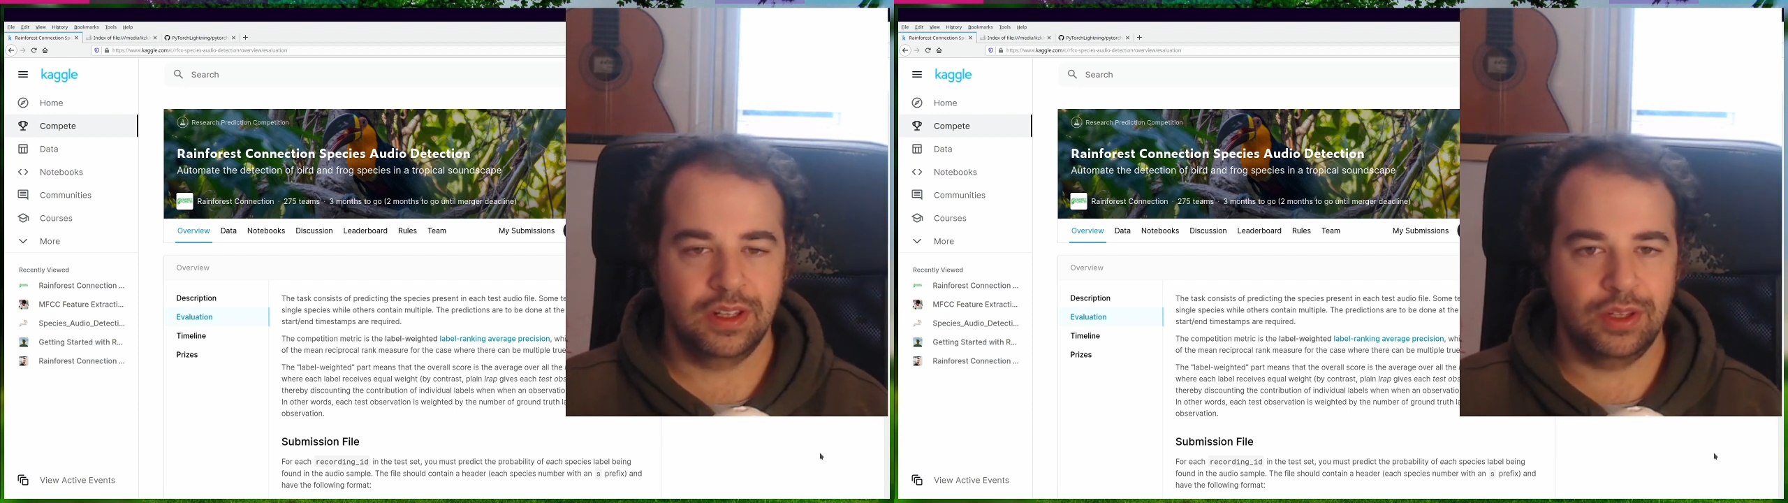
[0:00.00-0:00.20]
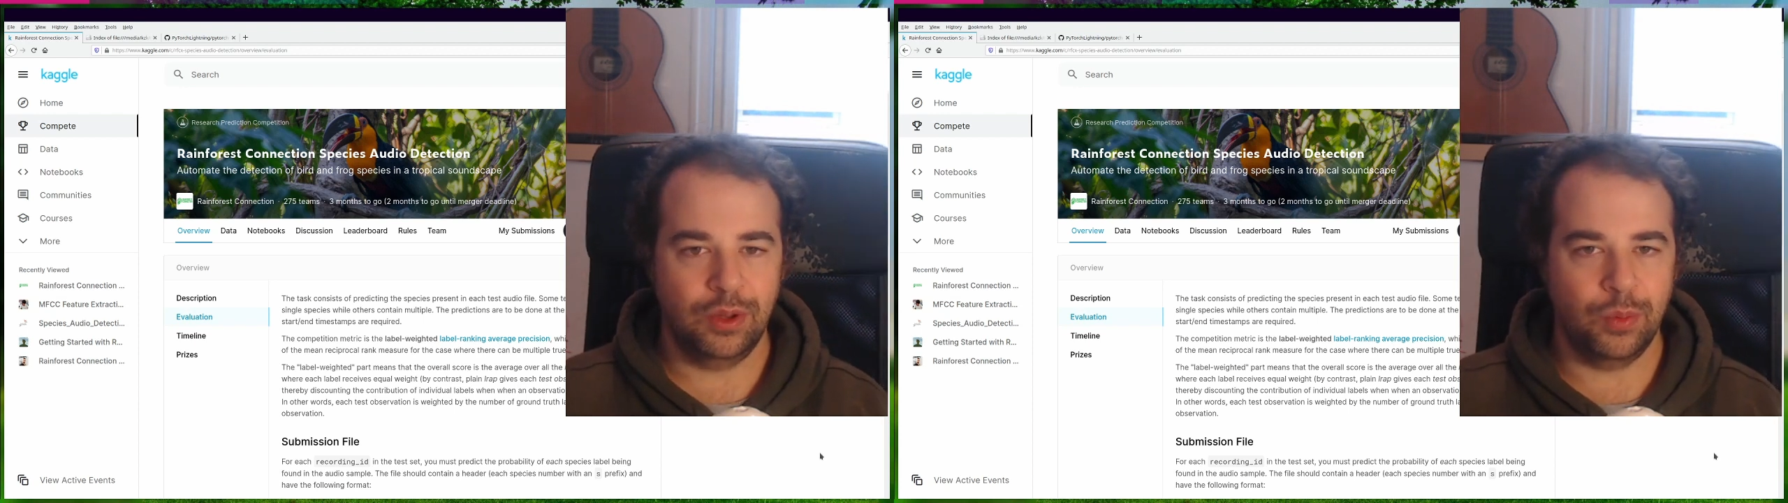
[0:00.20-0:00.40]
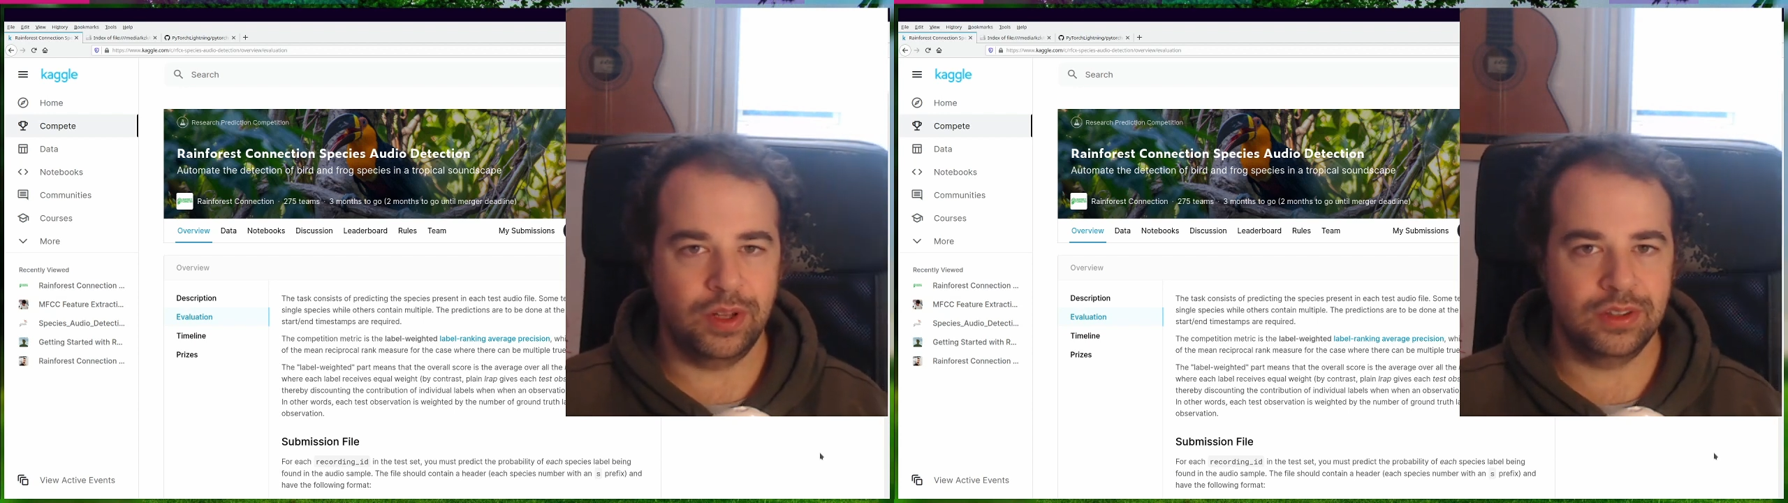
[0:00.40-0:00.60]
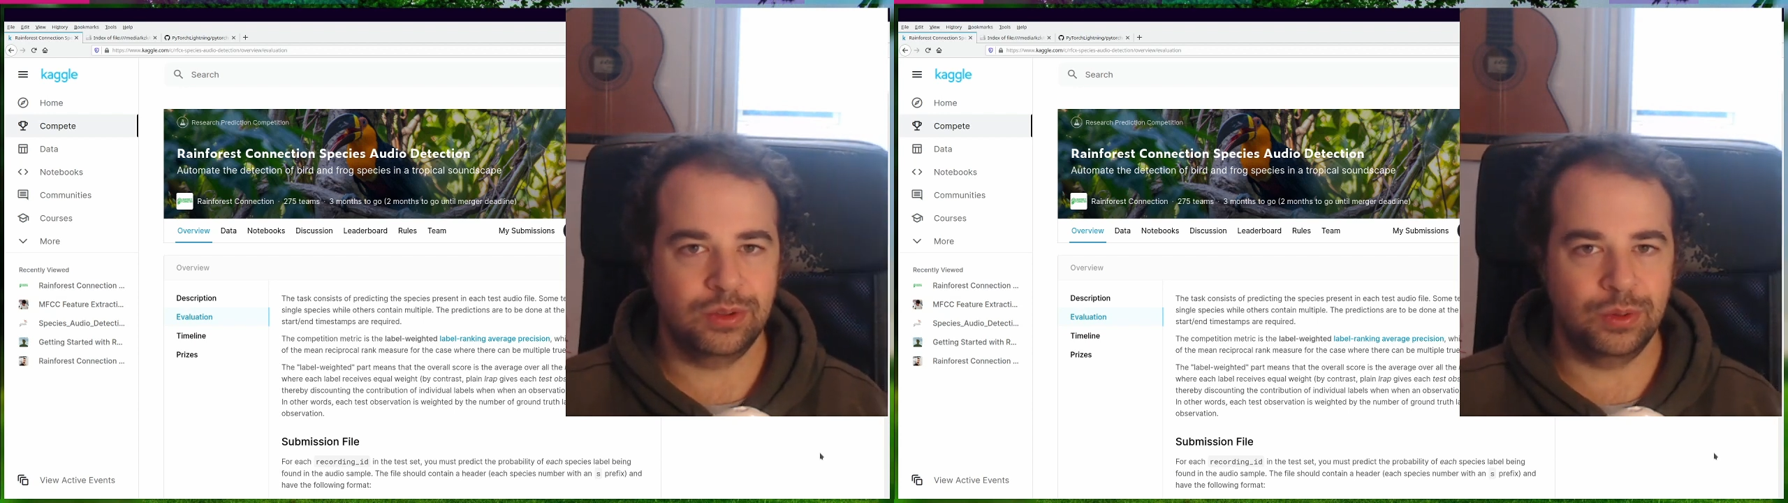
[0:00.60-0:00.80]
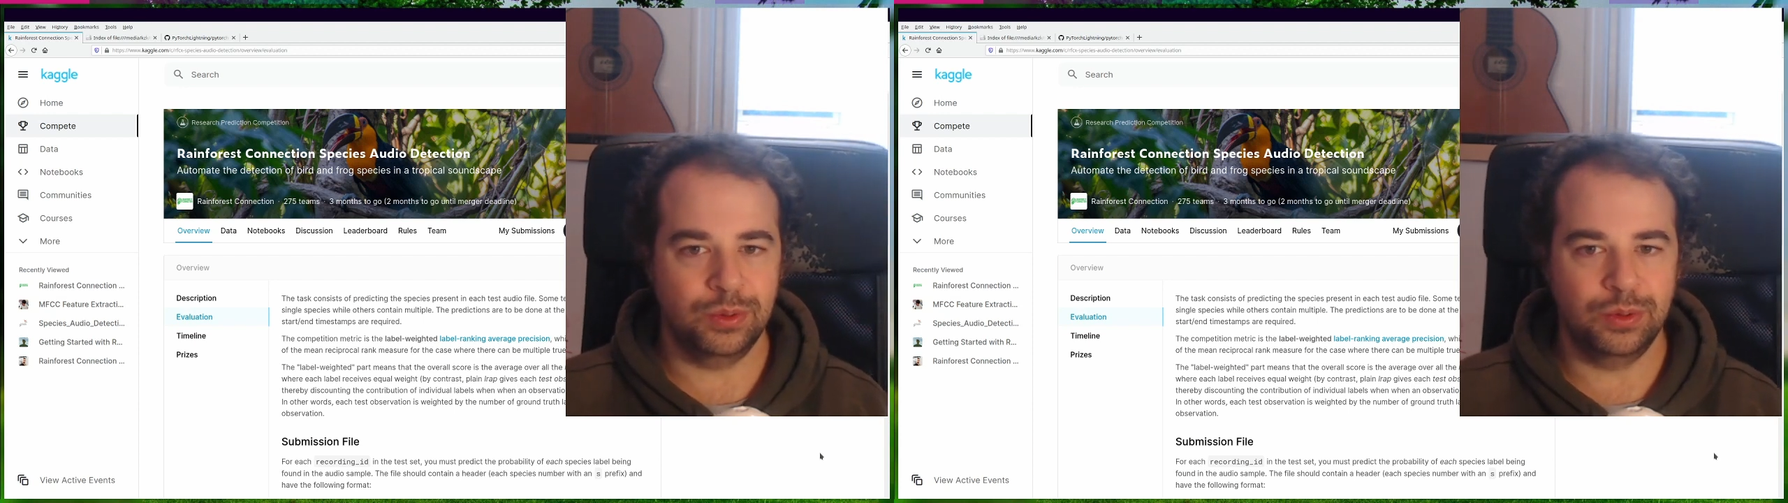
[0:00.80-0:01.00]
you want
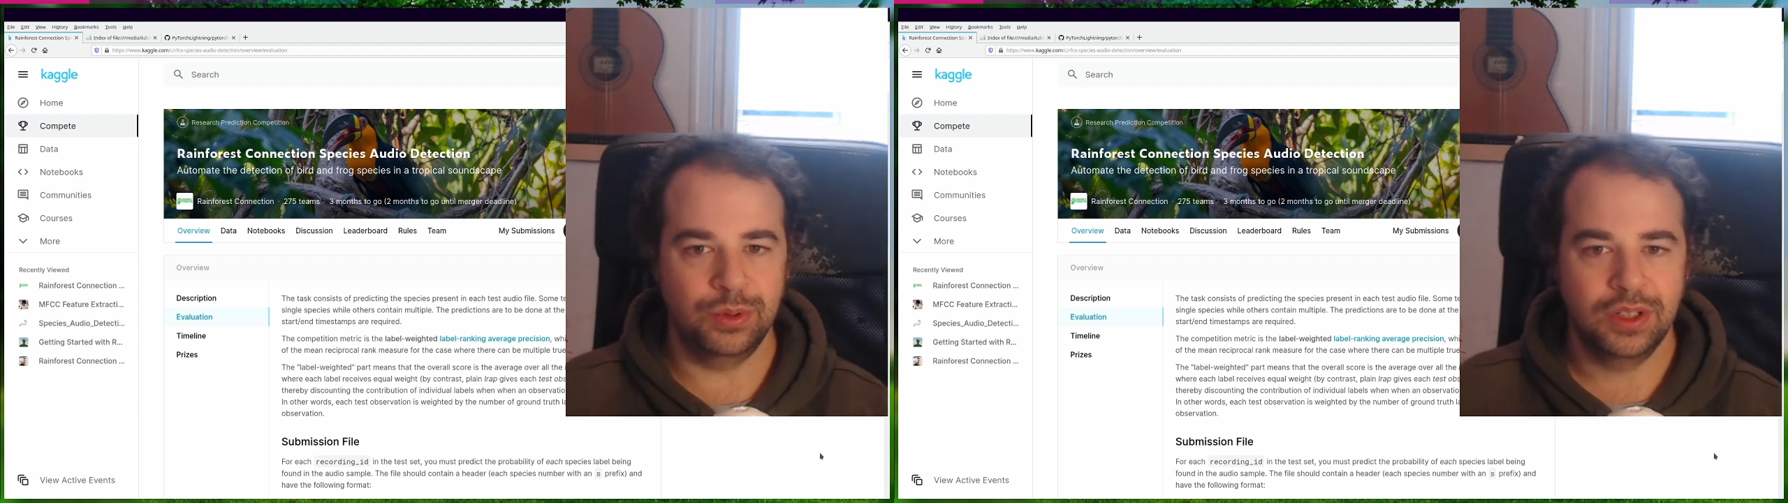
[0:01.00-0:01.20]
to